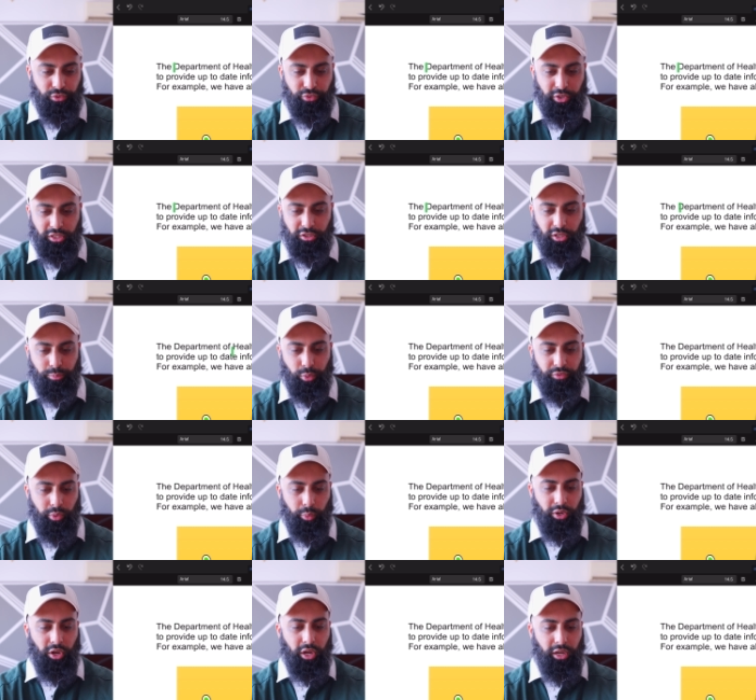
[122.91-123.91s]
for example, if
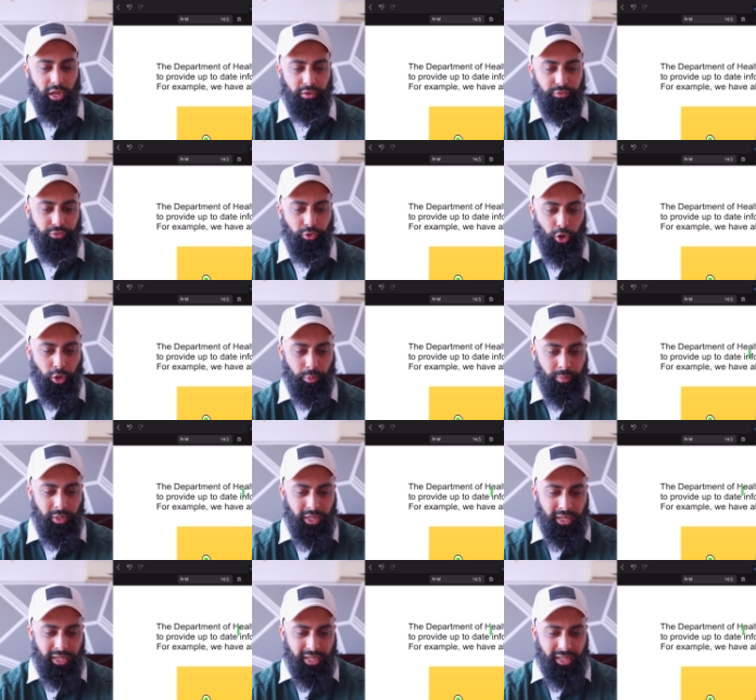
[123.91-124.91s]
I want to highlight from,
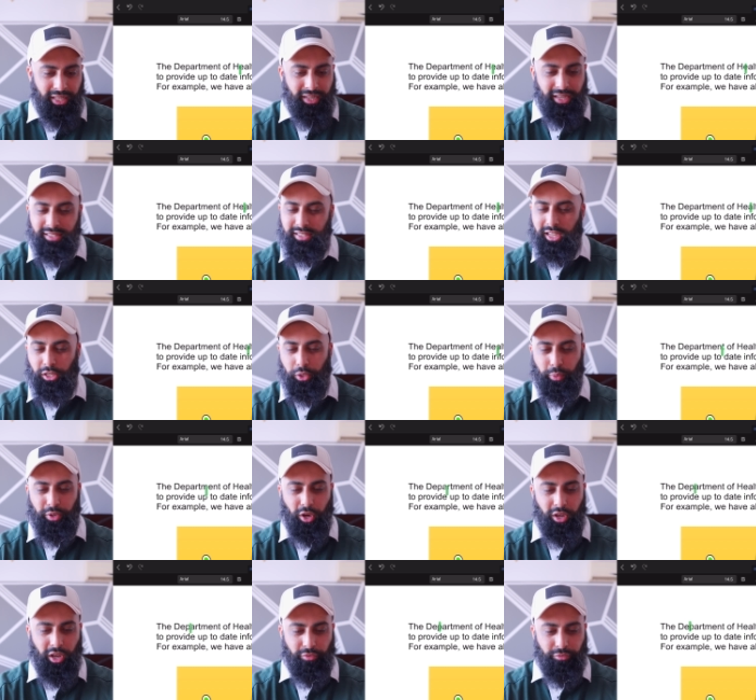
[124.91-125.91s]
let's say I don't want
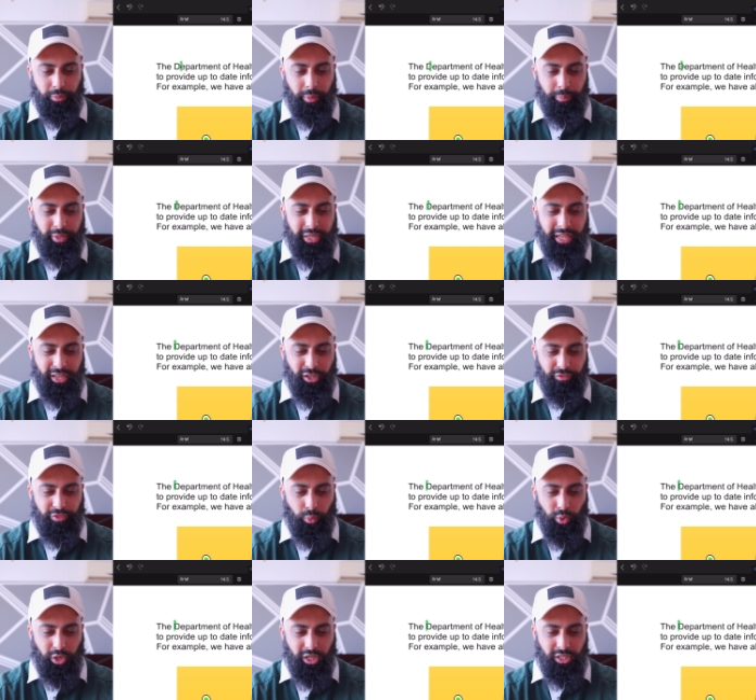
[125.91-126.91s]
to highlight from the beginning of
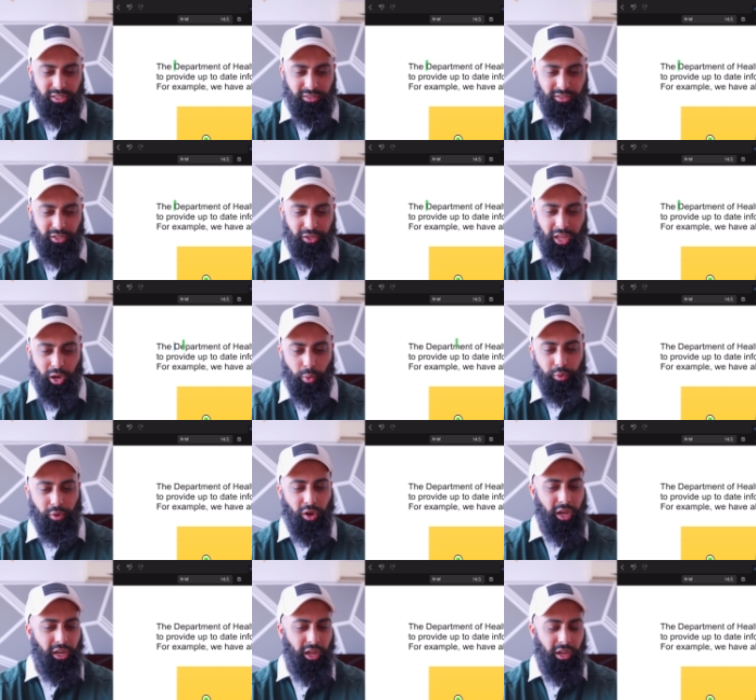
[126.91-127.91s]
the word. Okay, I want to
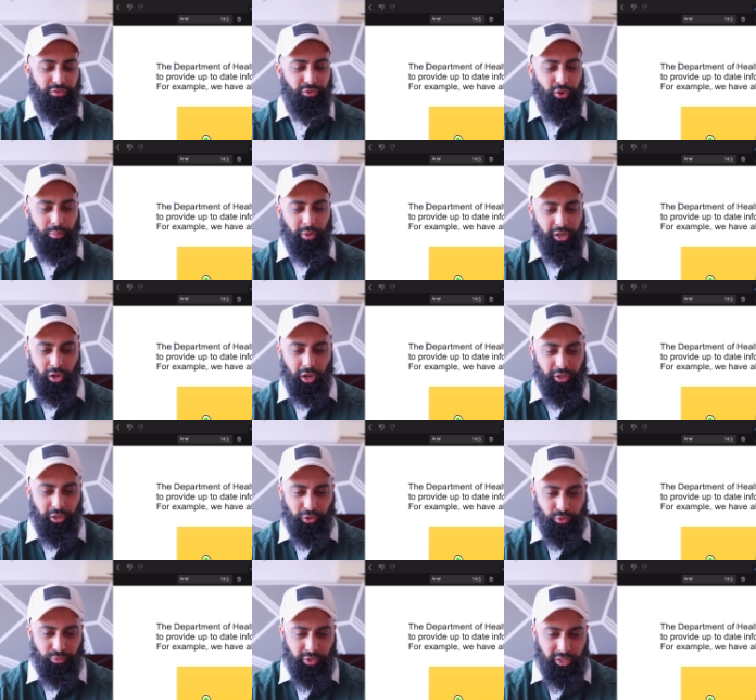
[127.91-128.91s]
highlight from, I don't, I
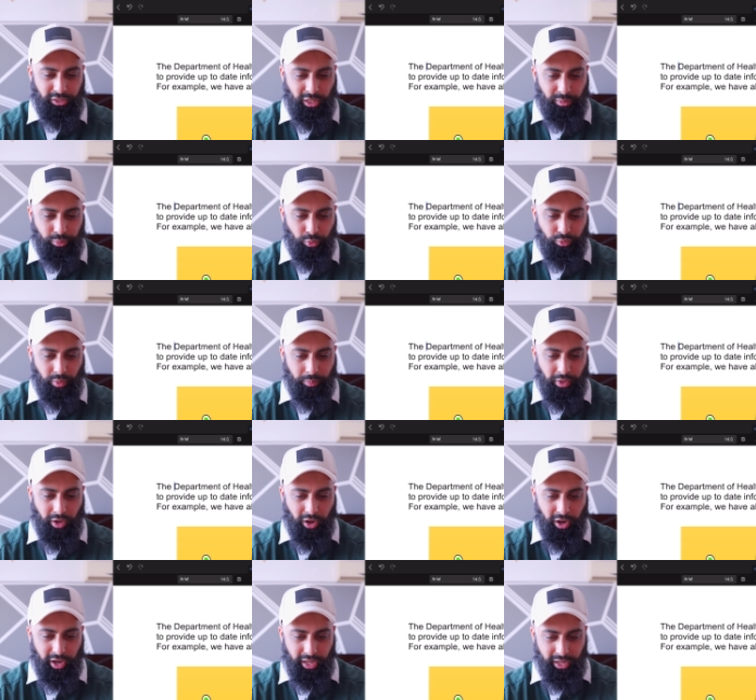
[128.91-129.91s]
don't know, for example, from the
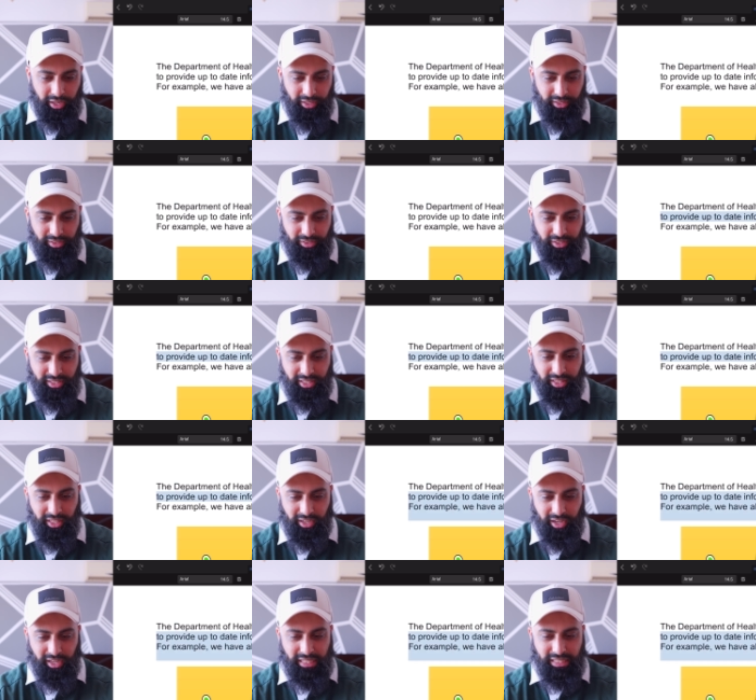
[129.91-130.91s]
I. You see
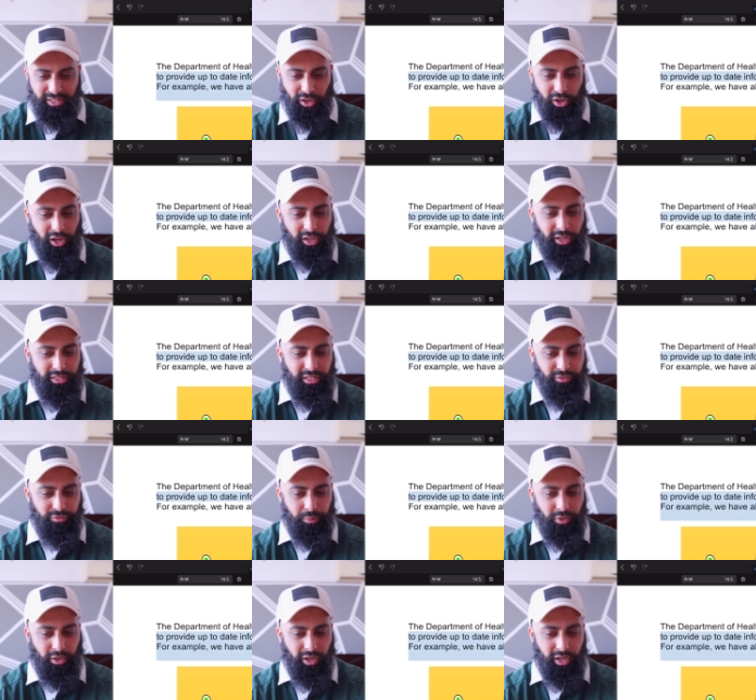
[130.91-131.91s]
that? I can start highlighting
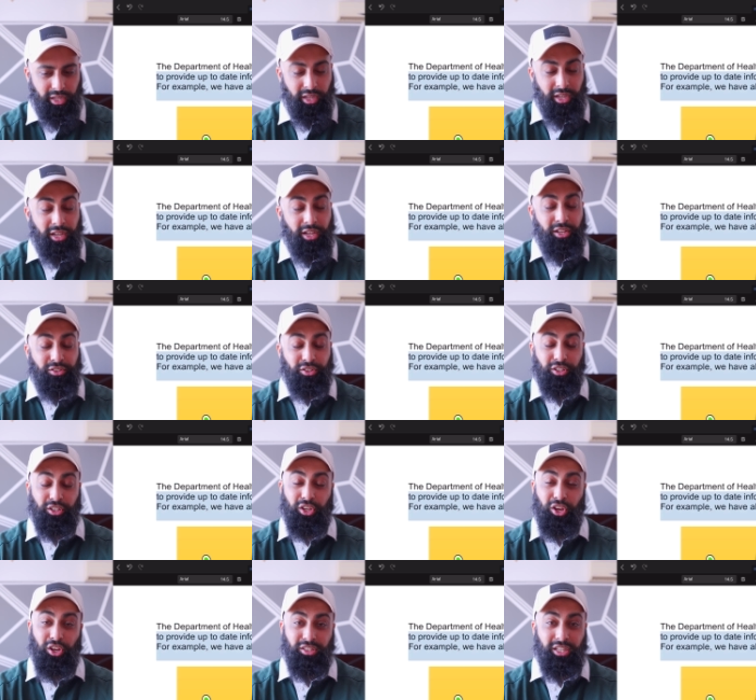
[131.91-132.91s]
from the I. So the
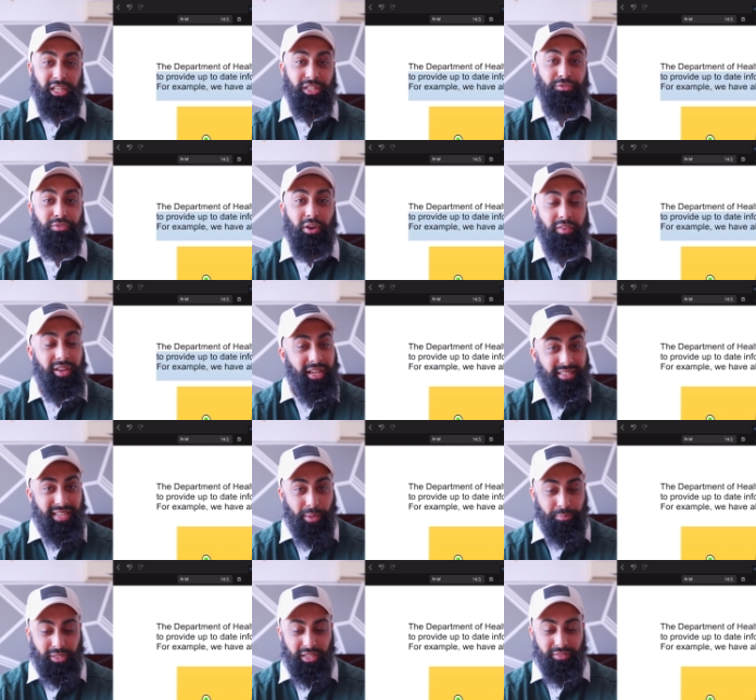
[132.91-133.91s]
cursor is very
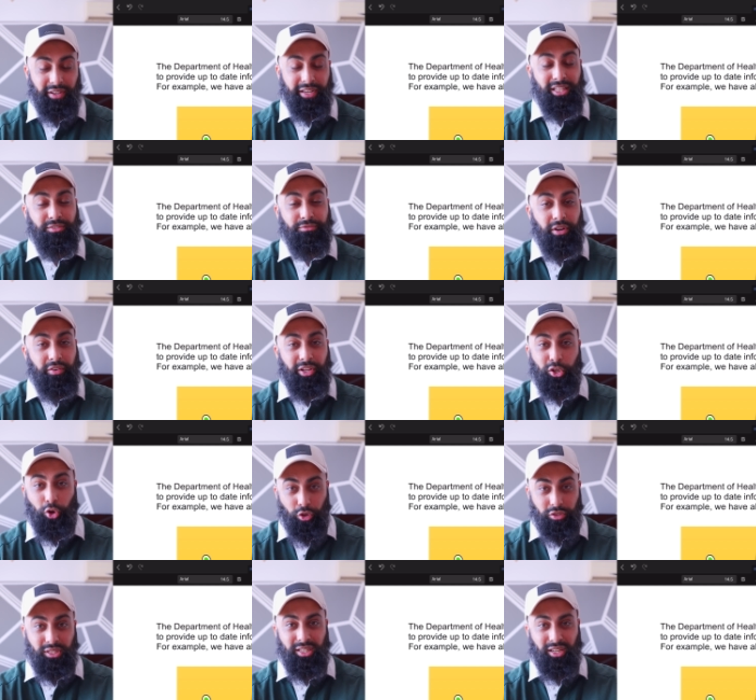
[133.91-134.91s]
adaptive and it's very
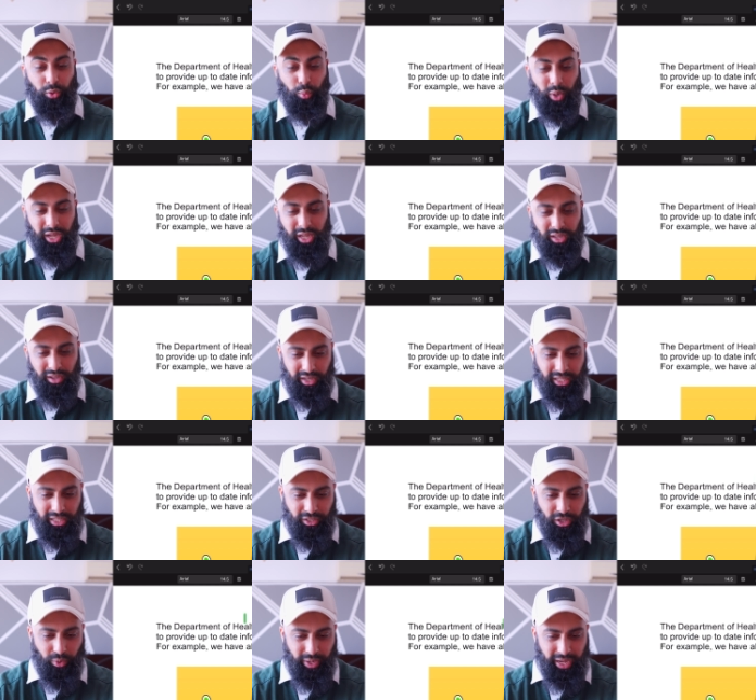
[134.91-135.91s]
content aware. I
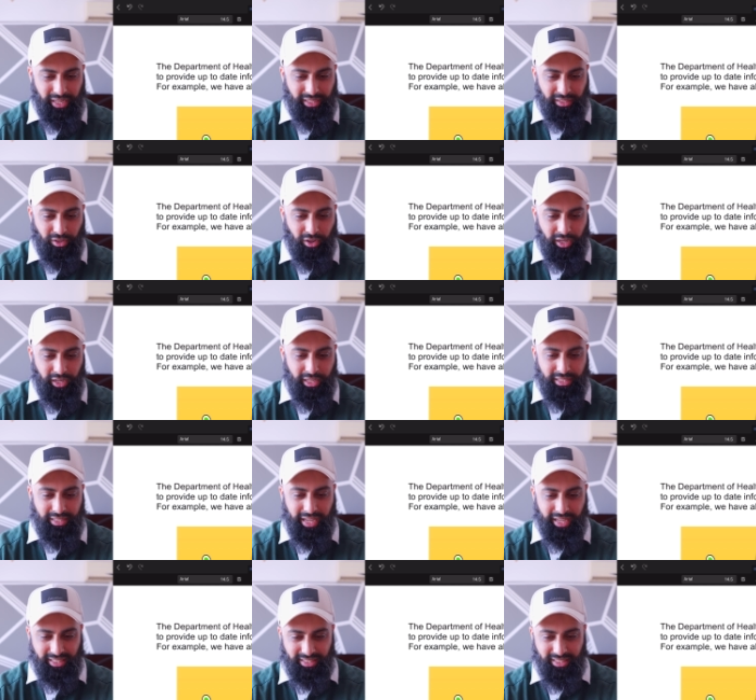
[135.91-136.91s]
can go ahead and highlight
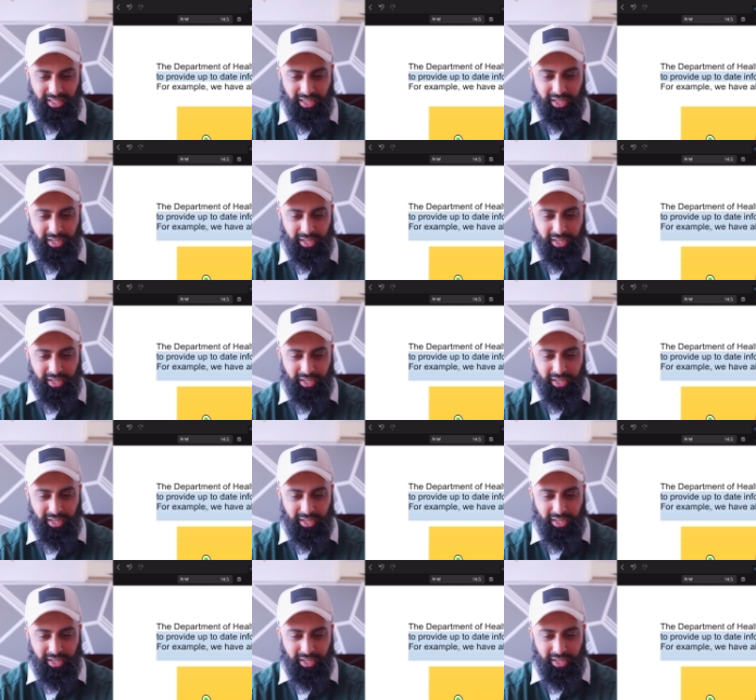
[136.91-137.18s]
text.